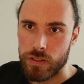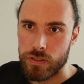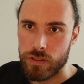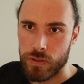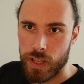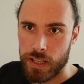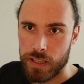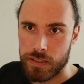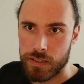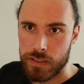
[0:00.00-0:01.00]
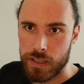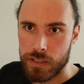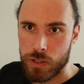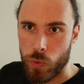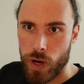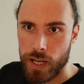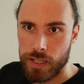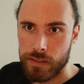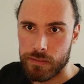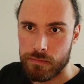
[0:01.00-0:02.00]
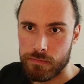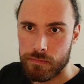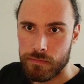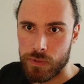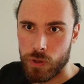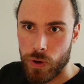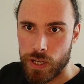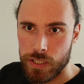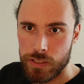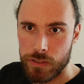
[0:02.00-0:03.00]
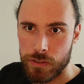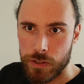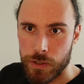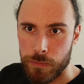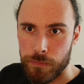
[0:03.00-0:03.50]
So that is quite easy to do.